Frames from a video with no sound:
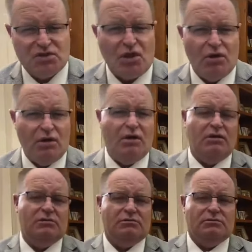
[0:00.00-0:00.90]
so
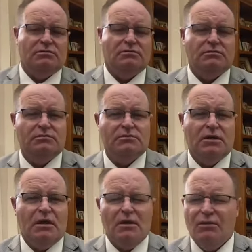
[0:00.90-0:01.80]
long?
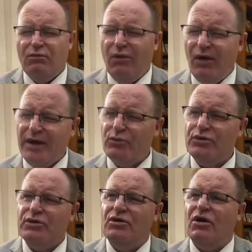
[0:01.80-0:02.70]
Why
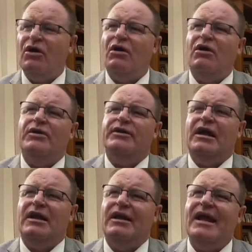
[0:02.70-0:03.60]
would God
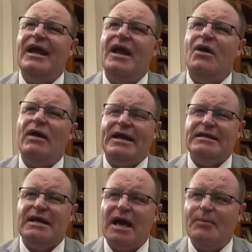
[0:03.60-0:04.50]
allow a